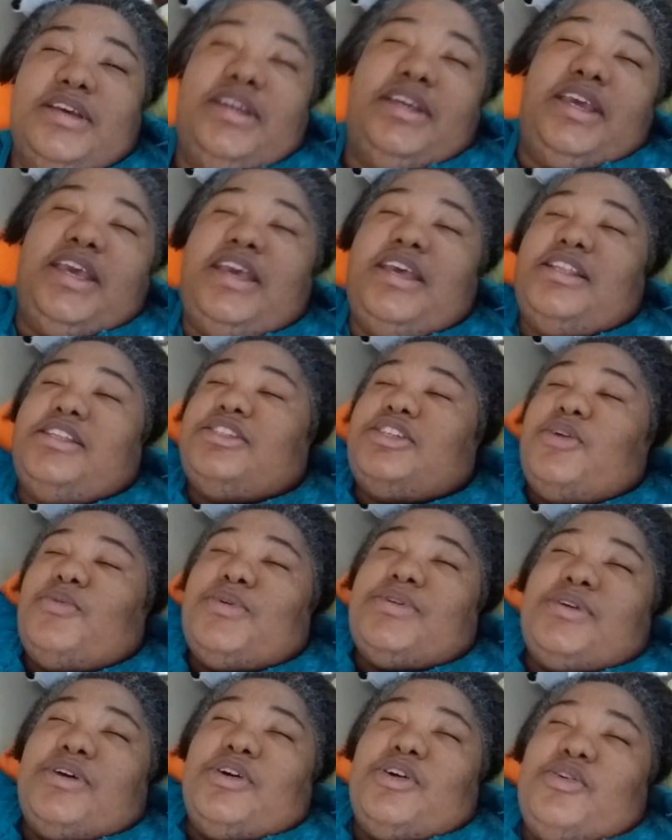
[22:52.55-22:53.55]
Keaton's
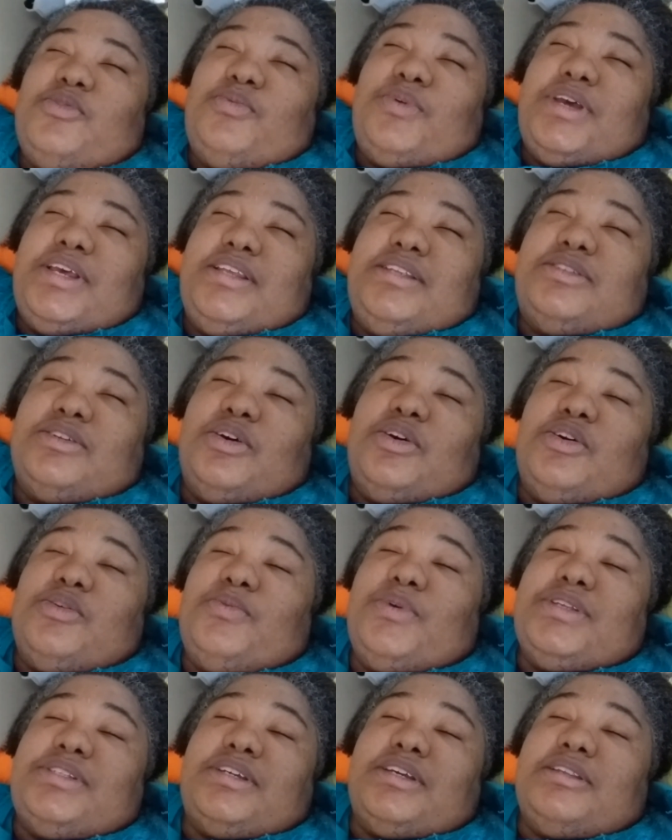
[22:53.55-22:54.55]
always
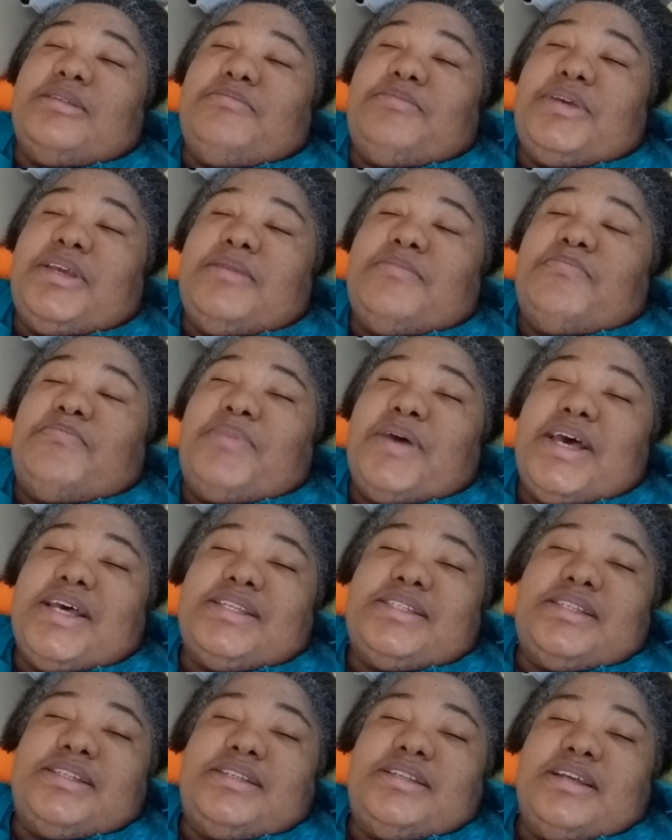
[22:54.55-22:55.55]
going to be
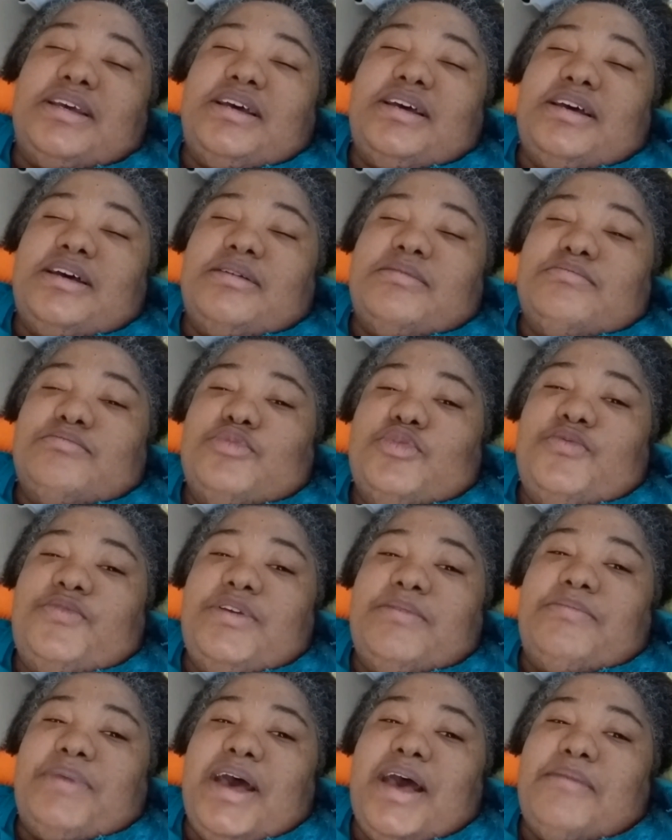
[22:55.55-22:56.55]
best
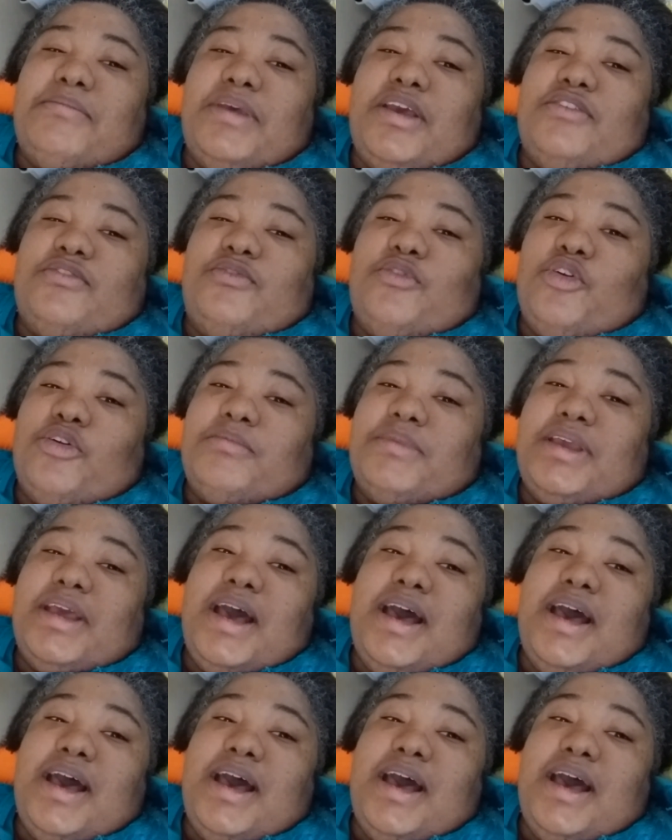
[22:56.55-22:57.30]
movie Batman for me.